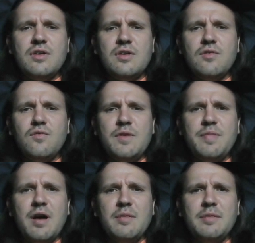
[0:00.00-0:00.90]
we
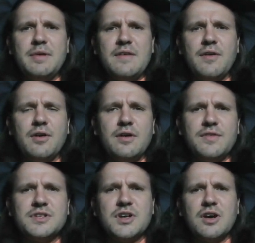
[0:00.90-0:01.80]
probably have heard of the
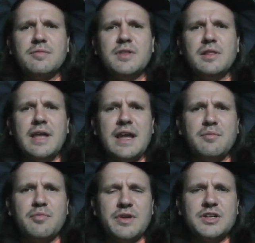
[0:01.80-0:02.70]
term the land
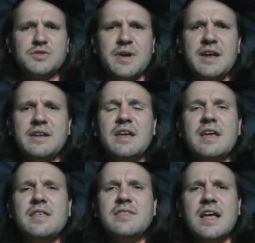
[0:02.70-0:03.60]
bridge, right?
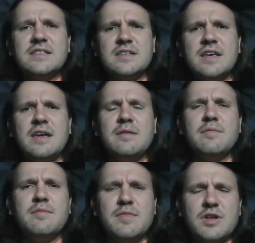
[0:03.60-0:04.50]
That's a
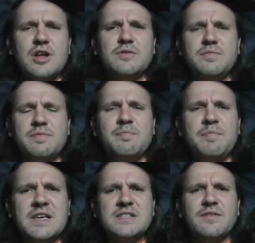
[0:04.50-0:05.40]

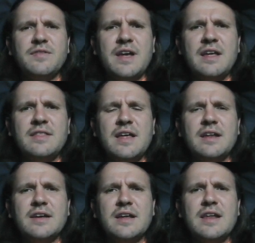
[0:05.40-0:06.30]
piece of land
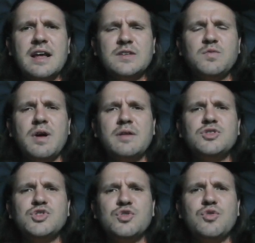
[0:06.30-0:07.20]
that connects one
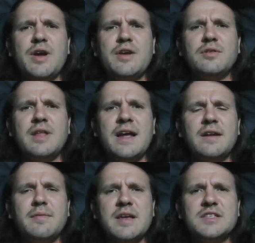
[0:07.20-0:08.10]
greater
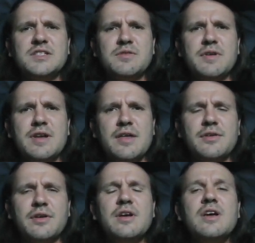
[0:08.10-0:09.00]
landmass to
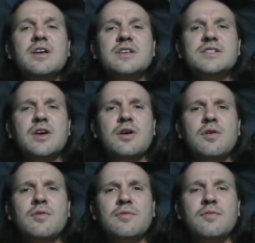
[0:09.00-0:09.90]
another.
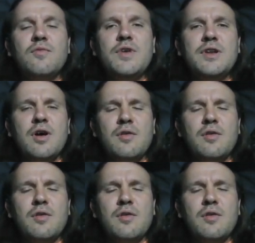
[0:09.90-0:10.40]
So we know